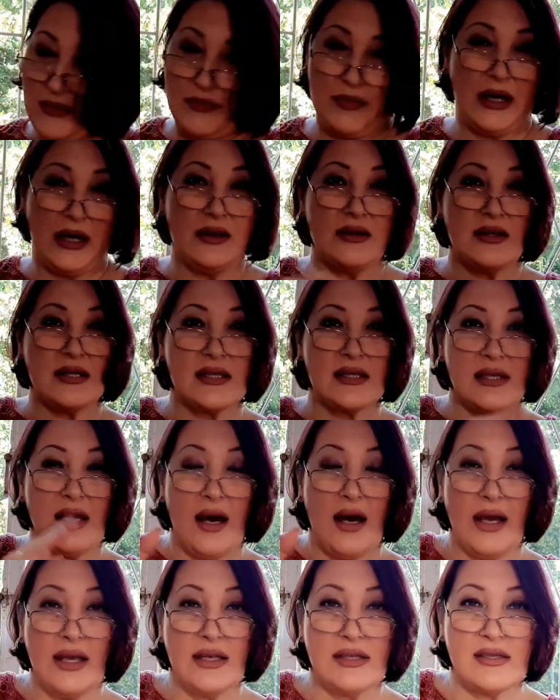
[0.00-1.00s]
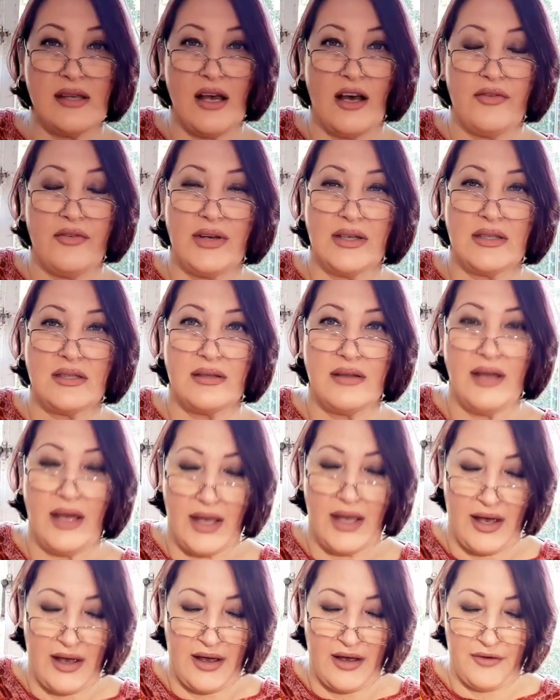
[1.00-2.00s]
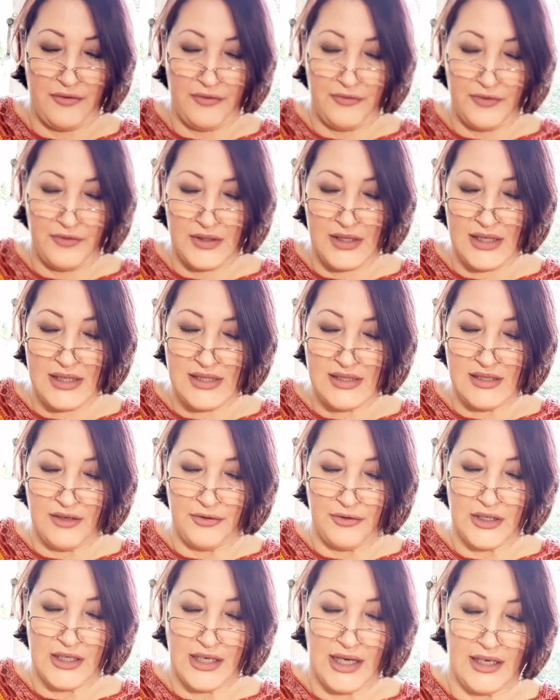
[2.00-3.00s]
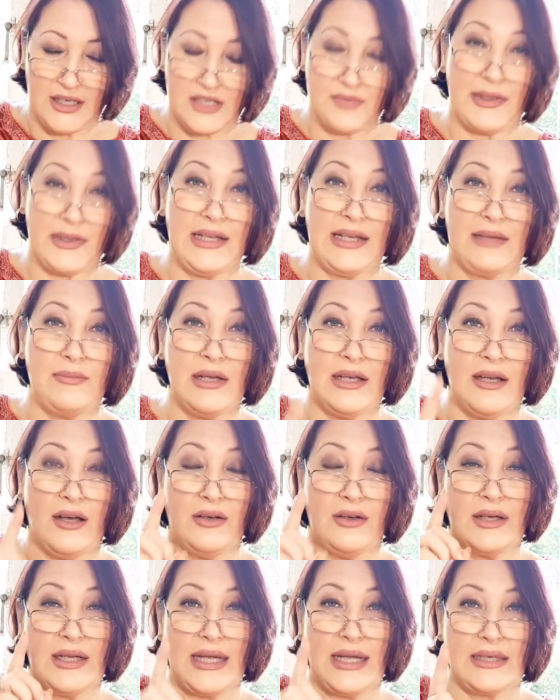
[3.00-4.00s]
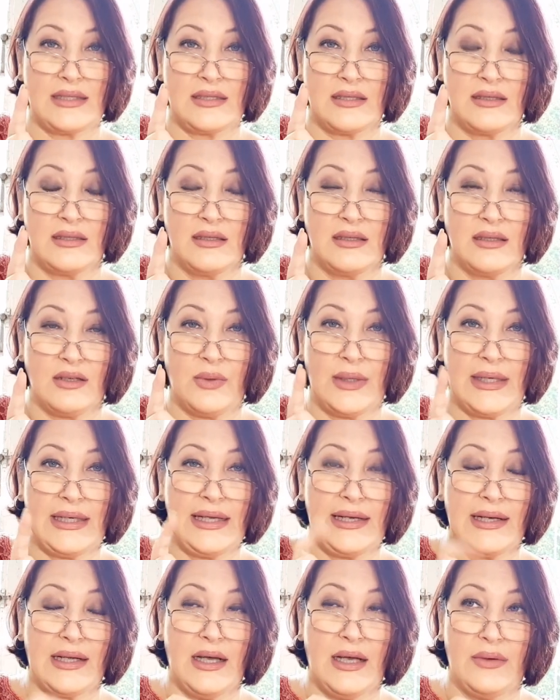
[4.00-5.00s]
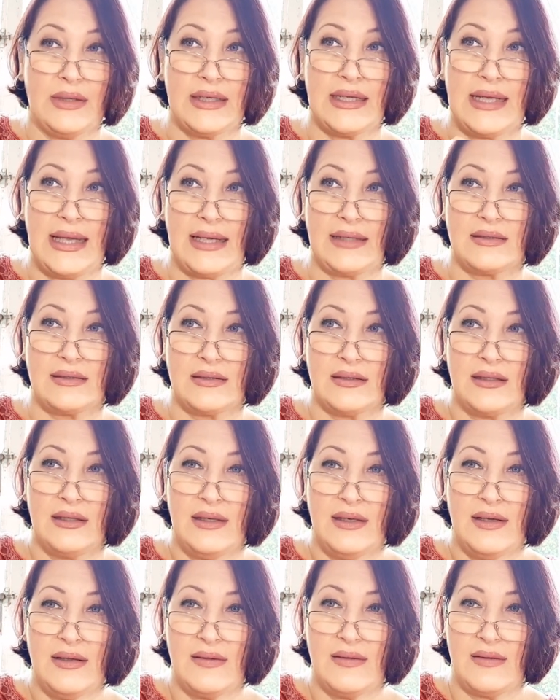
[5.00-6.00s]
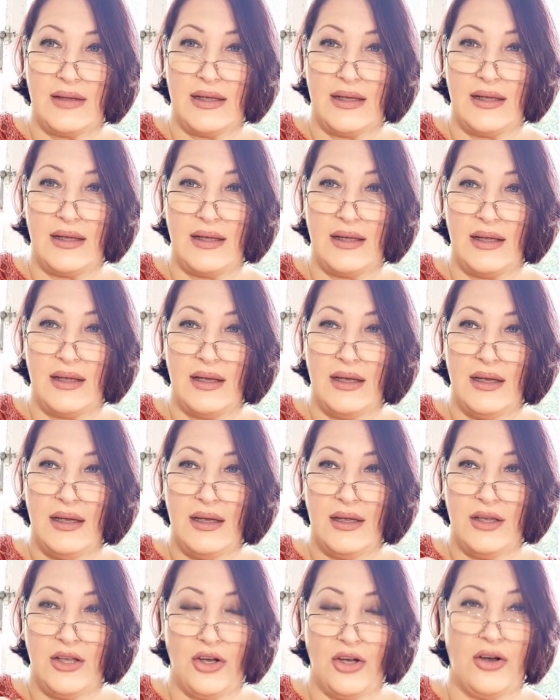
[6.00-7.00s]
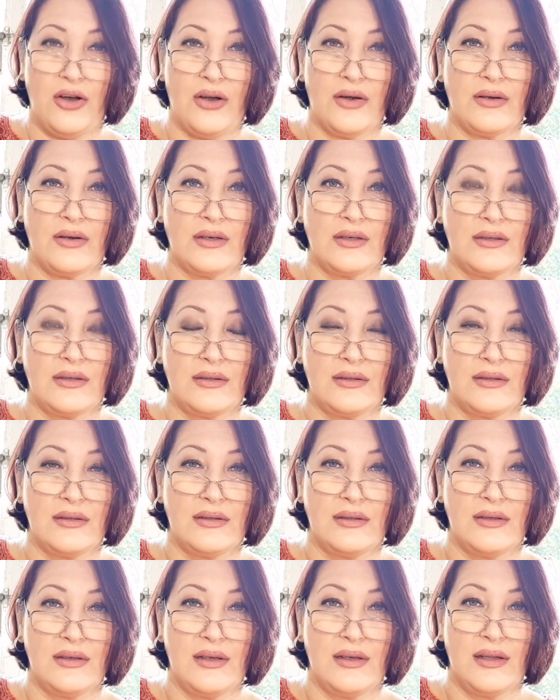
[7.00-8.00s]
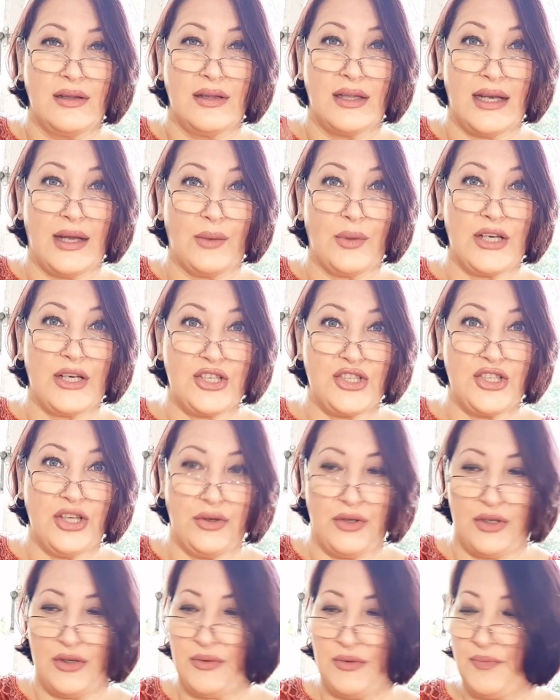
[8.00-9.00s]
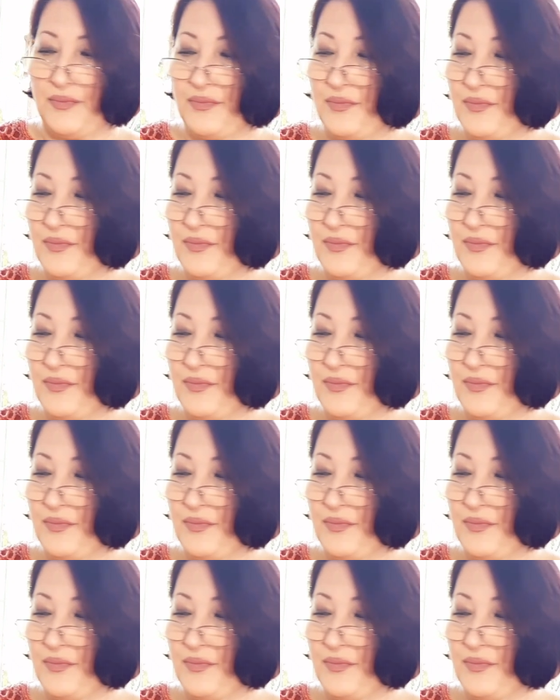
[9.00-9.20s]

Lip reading: both sides of it, they have these different colors. But let me go and quickly go and get the yarn that I want to show you.